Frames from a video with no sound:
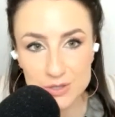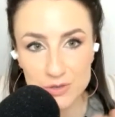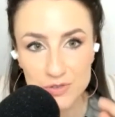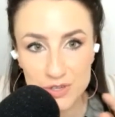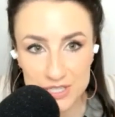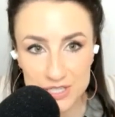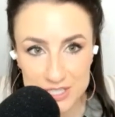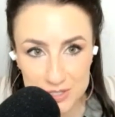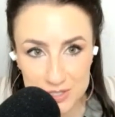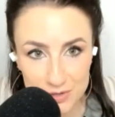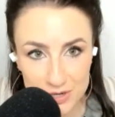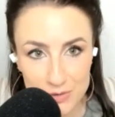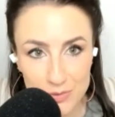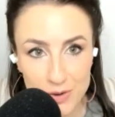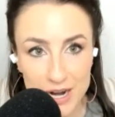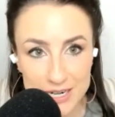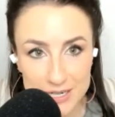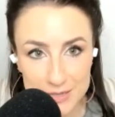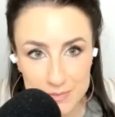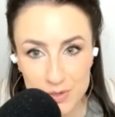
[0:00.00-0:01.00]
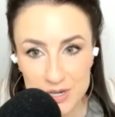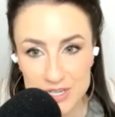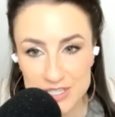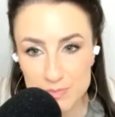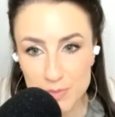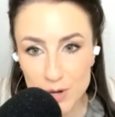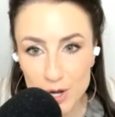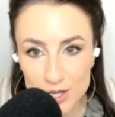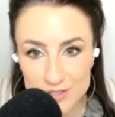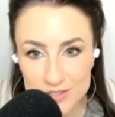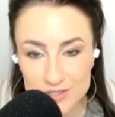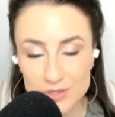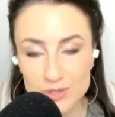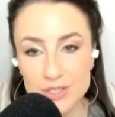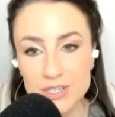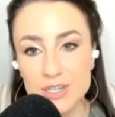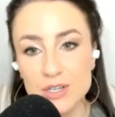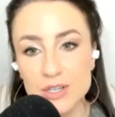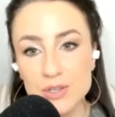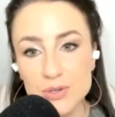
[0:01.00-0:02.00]
So if you need to rewind and press pause to
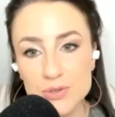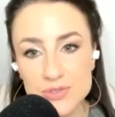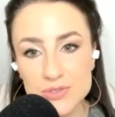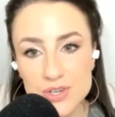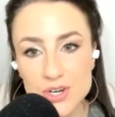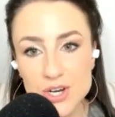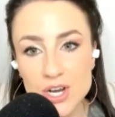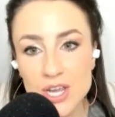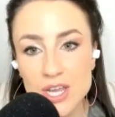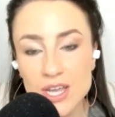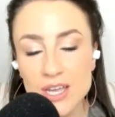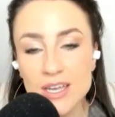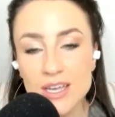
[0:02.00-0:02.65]
look at it closer.